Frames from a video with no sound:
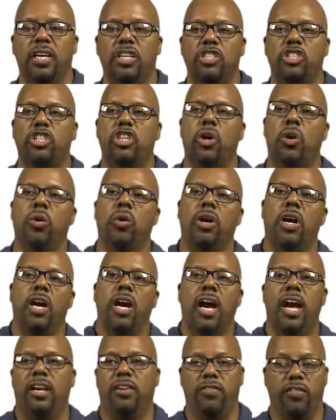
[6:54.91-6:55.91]
So
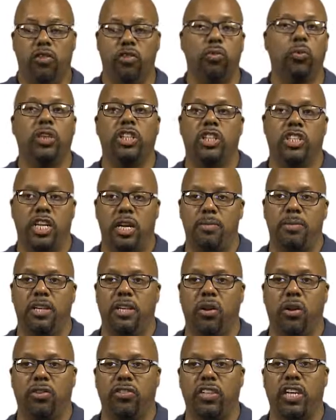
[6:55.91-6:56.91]
out of the switch
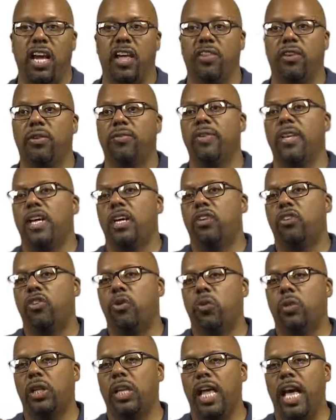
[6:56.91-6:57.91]
statement altogether.
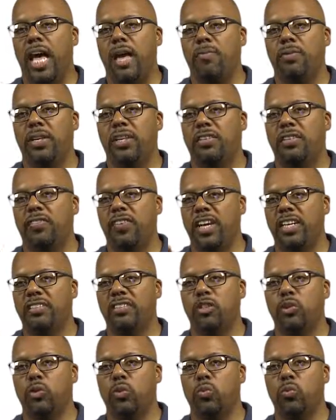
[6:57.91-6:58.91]
So what will happen is if x
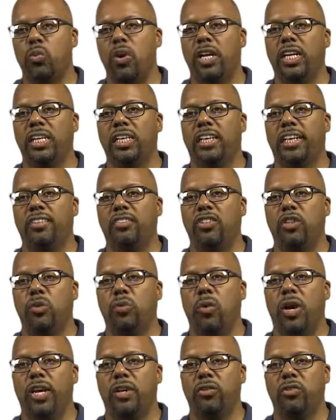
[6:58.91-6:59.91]
is equal to 1, it'll execute
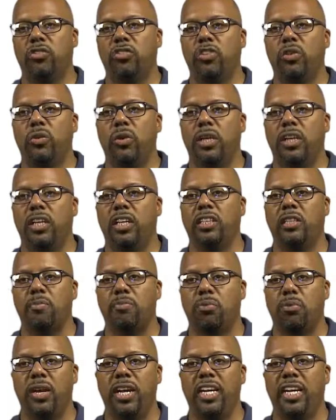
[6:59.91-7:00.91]
y equals 2, it'll hit the
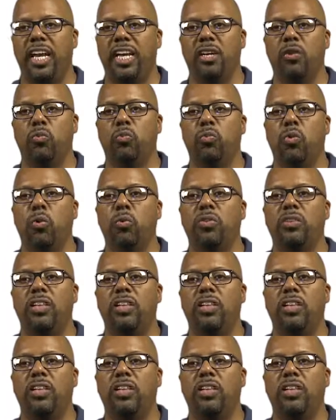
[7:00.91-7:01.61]
break, and it won't